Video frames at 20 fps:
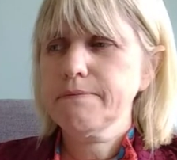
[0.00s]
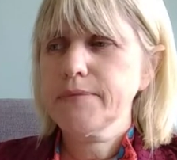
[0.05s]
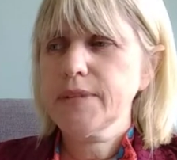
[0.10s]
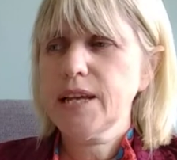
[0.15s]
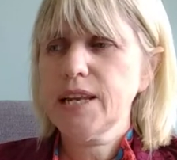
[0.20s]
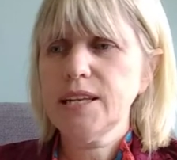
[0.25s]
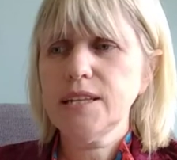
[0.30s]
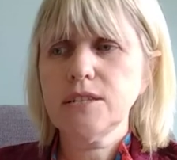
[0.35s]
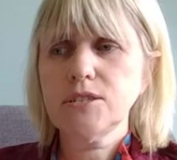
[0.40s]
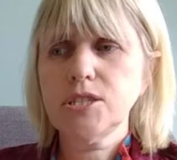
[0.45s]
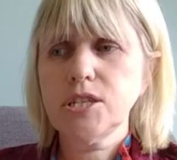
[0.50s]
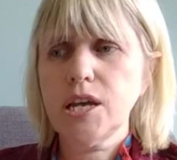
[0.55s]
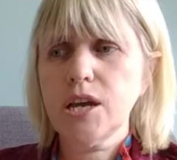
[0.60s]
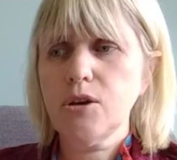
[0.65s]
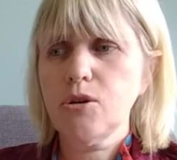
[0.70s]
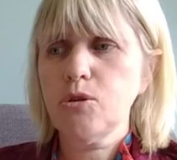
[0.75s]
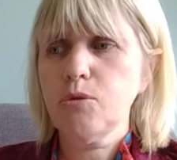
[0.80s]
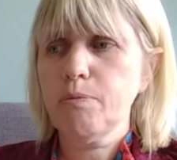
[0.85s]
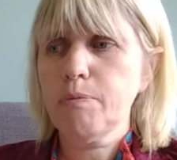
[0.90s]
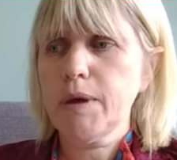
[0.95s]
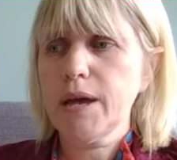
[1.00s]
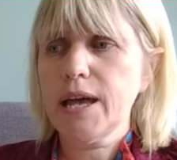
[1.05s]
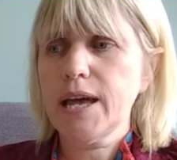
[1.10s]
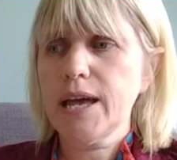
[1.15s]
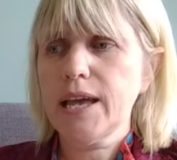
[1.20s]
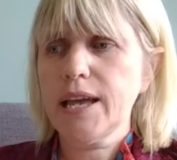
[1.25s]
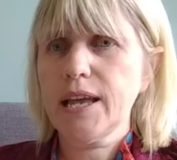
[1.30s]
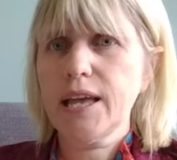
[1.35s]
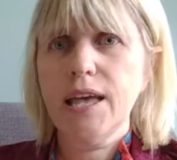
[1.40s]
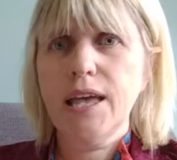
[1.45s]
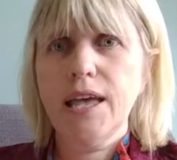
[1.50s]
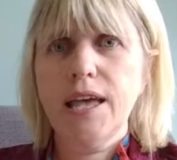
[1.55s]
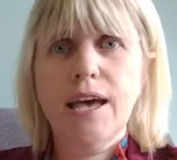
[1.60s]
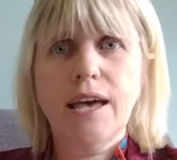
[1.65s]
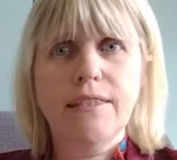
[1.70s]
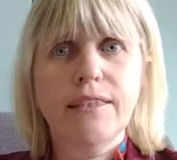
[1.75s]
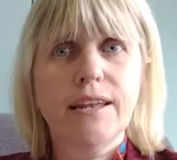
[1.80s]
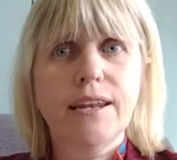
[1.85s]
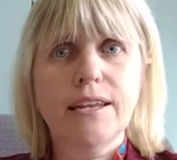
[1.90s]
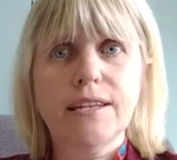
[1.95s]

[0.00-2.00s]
little tote bag and then a